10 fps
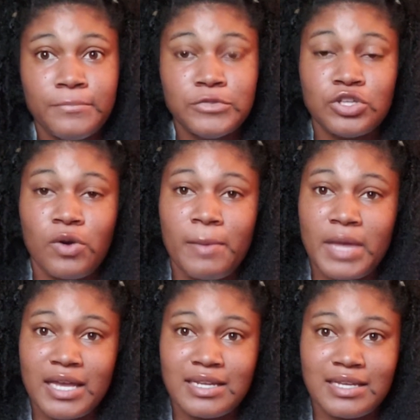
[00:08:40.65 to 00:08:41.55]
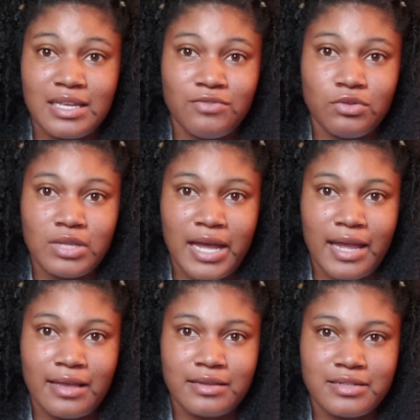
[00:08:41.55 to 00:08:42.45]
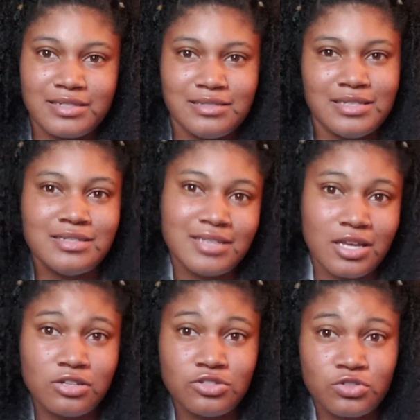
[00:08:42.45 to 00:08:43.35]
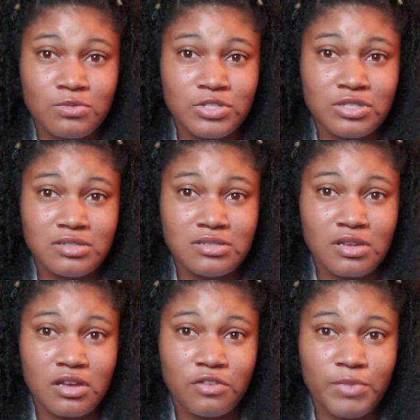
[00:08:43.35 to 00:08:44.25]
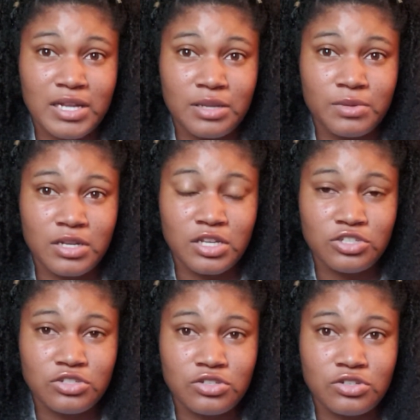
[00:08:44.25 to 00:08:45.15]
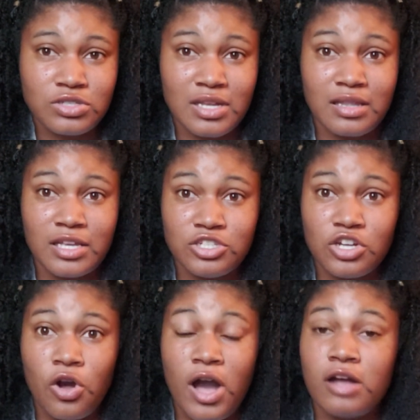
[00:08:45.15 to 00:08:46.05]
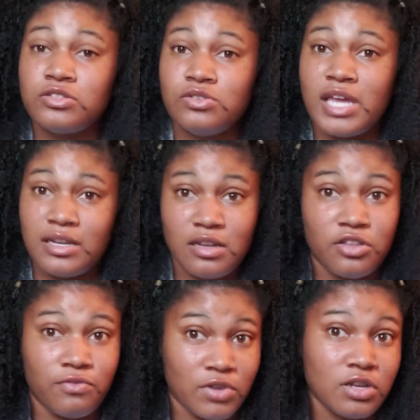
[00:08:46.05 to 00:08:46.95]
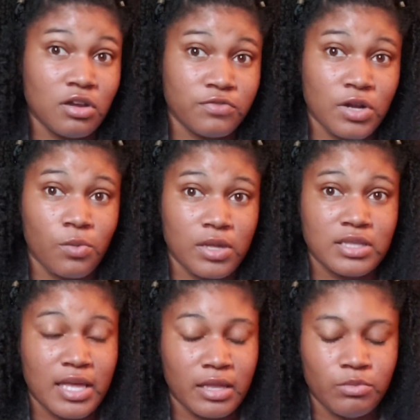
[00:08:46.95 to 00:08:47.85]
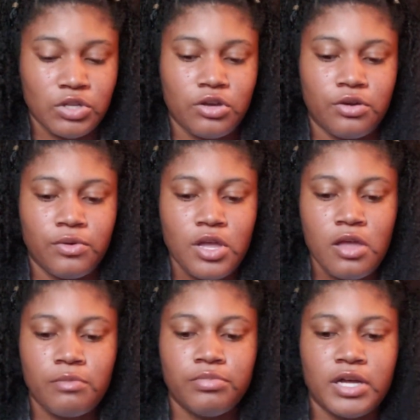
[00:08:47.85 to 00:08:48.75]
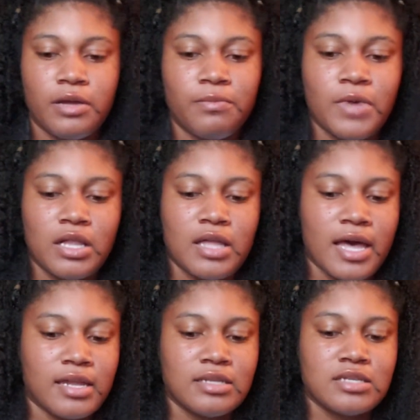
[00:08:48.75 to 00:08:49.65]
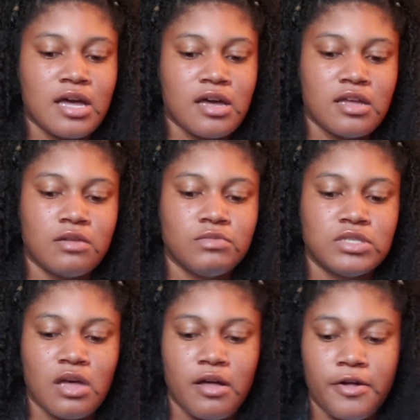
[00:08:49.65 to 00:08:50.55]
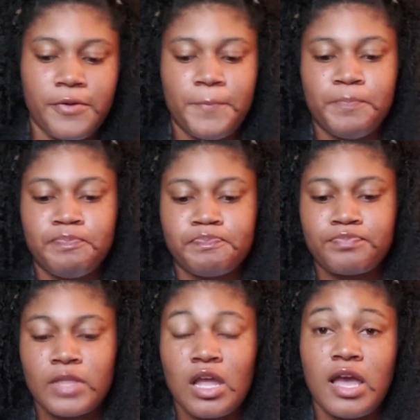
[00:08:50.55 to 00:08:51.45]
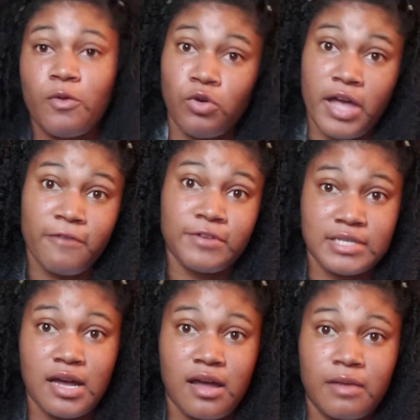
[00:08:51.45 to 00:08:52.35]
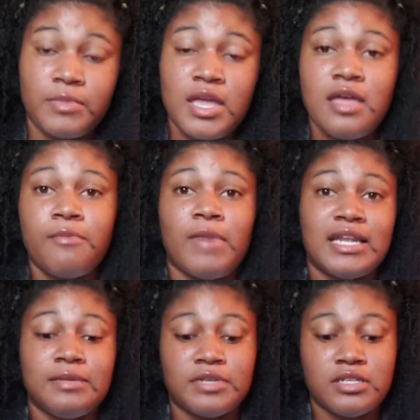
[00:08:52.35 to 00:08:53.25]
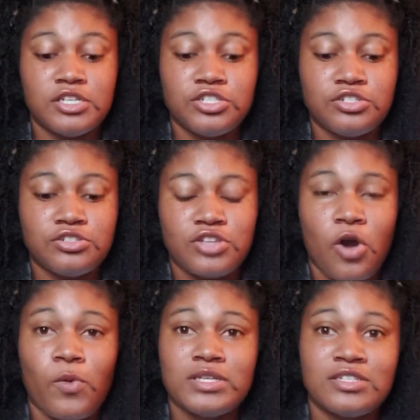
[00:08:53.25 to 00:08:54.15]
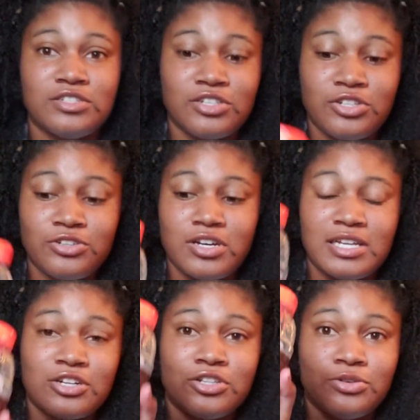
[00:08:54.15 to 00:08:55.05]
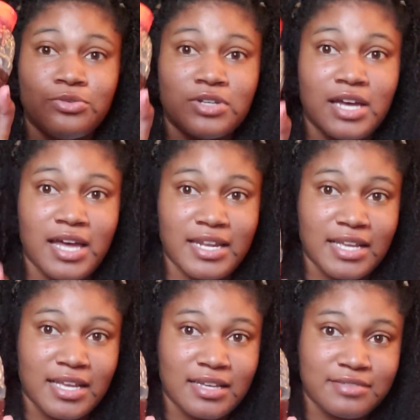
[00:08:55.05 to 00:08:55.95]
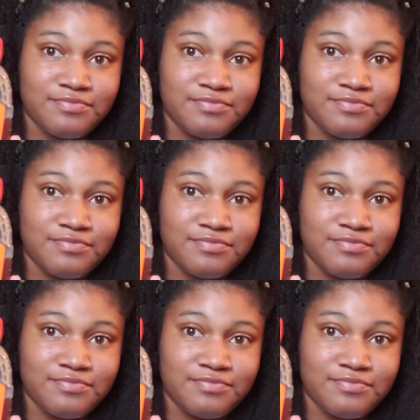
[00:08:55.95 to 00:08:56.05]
So I'm not going to give you like detailed descriptions of my deep conditioners unless y'all, I'll do that in another video. If y'all want that, let me know. But a lot of the times, well, every time, my deep conditioners always can include honey,